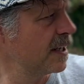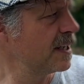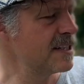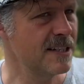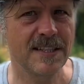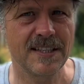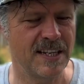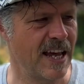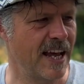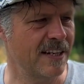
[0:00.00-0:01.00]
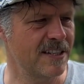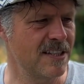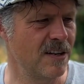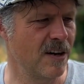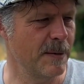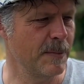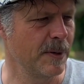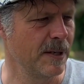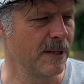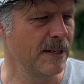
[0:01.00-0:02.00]
This is a Zanax snipe.
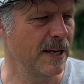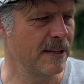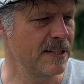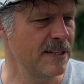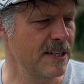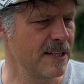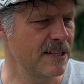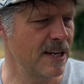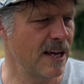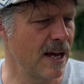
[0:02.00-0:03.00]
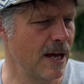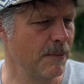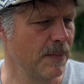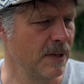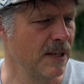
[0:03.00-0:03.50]
Now this is a